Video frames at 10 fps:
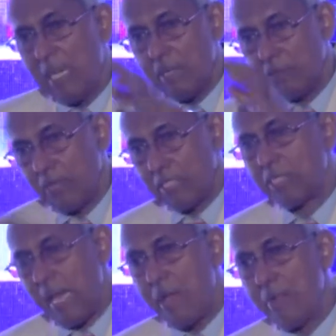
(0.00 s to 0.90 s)
first
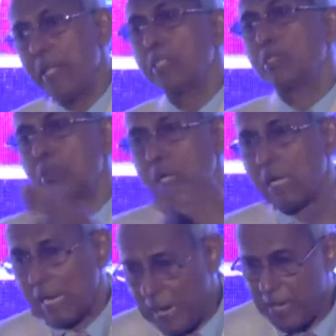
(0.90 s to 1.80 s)
aim is to
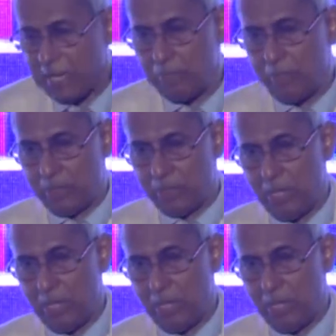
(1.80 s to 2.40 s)
cardiac compress.